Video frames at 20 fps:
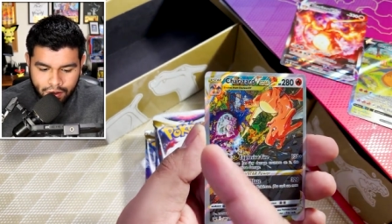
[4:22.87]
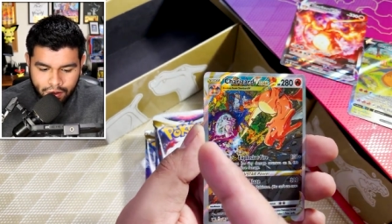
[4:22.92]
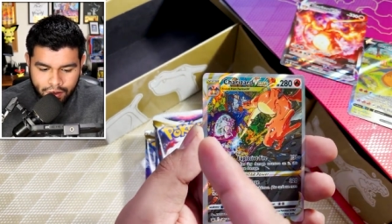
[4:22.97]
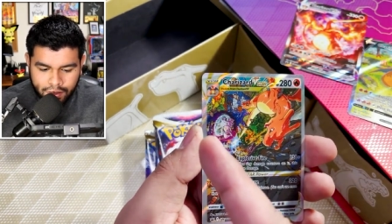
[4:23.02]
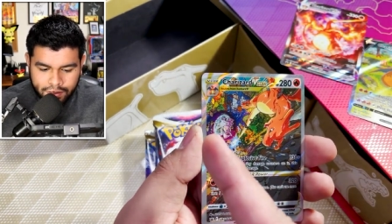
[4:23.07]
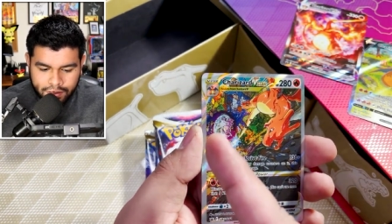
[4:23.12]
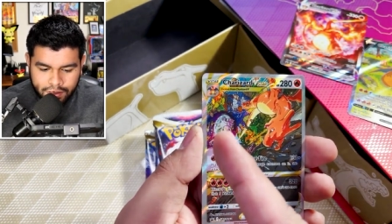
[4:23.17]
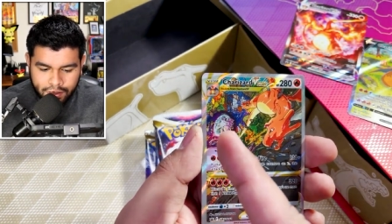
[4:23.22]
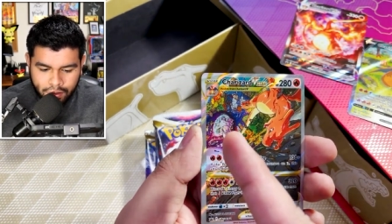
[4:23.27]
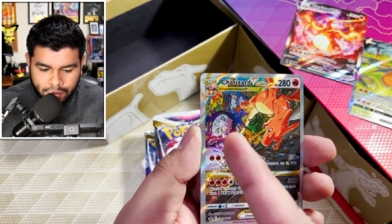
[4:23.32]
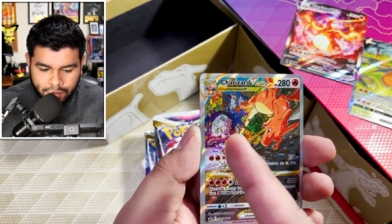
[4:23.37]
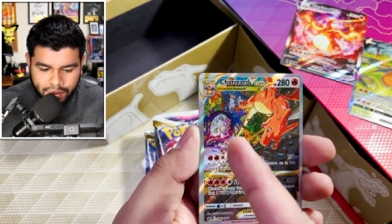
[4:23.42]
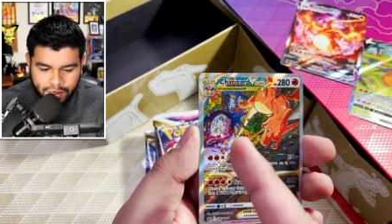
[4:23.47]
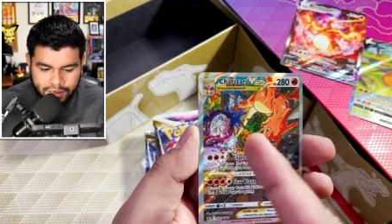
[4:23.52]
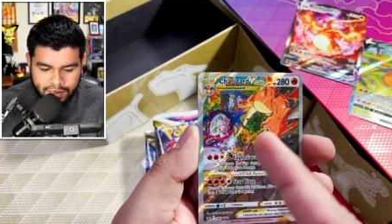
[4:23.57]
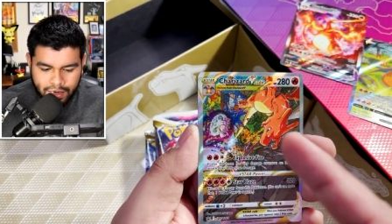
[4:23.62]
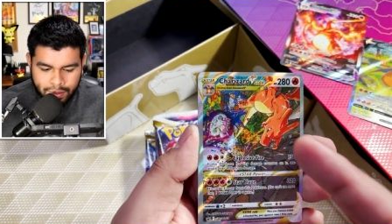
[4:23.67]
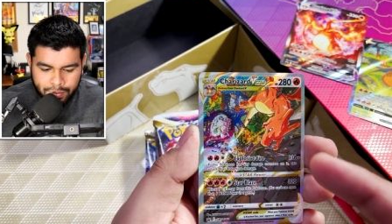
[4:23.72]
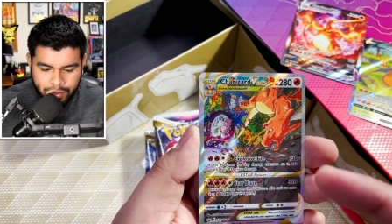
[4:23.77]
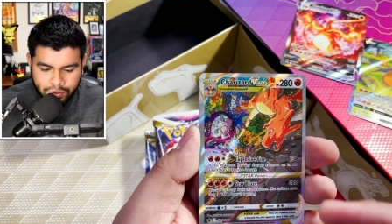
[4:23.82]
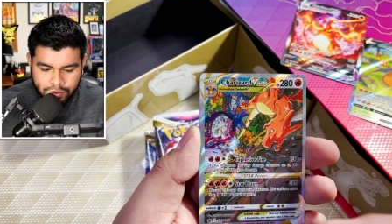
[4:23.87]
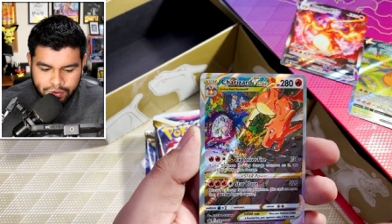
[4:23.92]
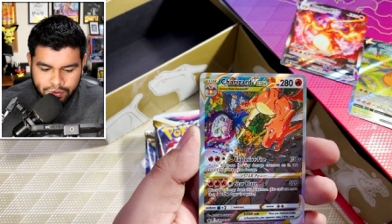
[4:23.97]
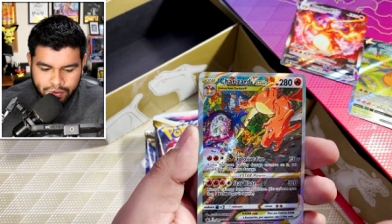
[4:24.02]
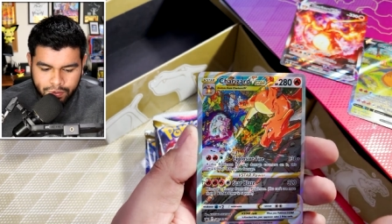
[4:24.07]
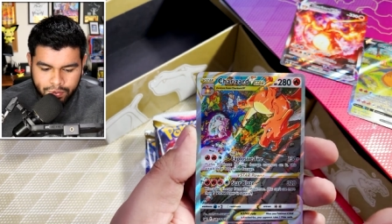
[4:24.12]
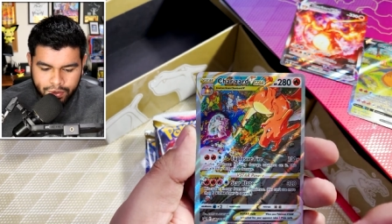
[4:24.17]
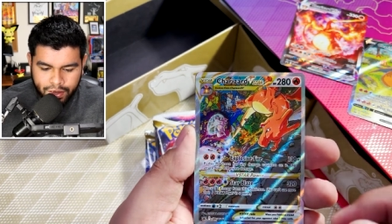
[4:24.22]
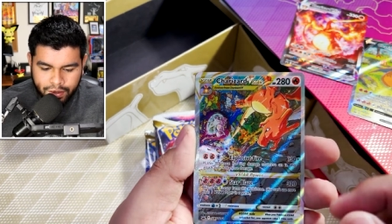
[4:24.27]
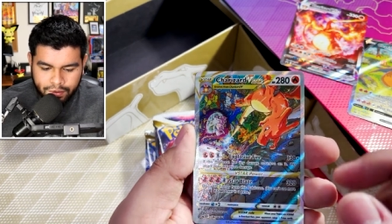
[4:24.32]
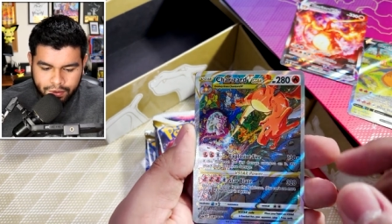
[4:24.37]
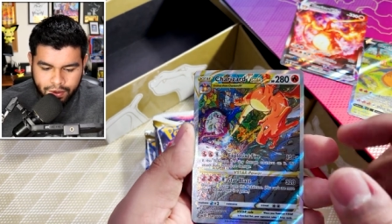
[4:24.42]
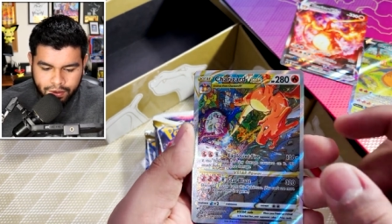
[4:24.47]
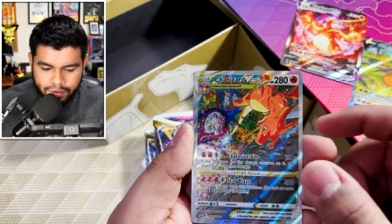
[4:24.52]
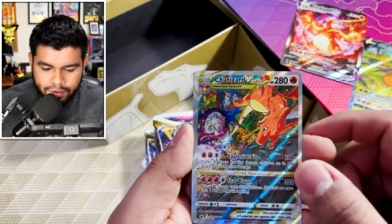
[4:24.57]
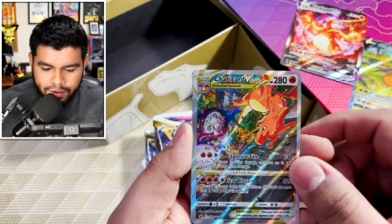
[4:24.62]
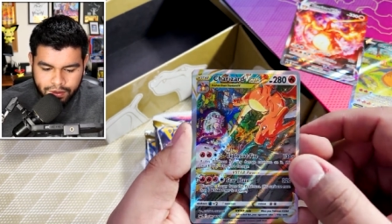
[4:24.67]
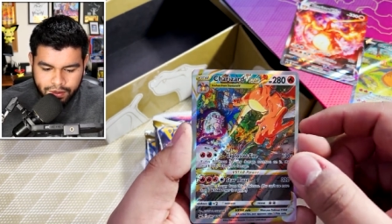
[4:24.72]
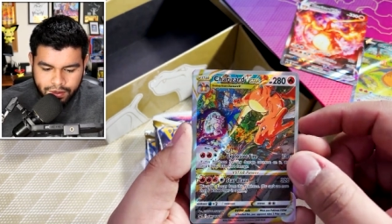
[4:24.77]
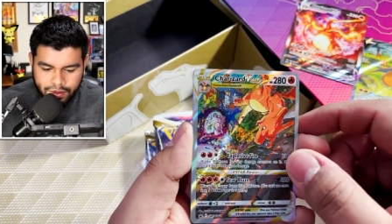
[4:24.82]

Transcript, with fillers: Oh, that's dope. We got that Mewtwo in the background.